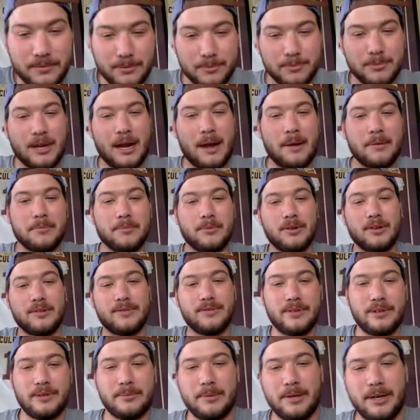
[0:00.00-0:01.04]
from Tommy Boy if
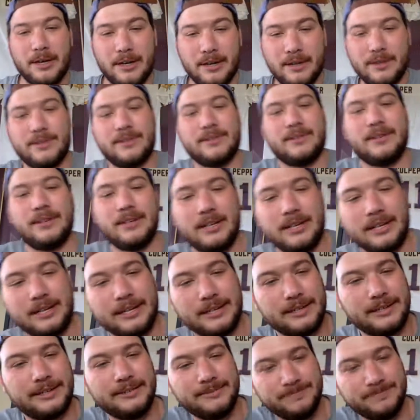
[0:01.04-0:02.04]
anybody doesn't uh,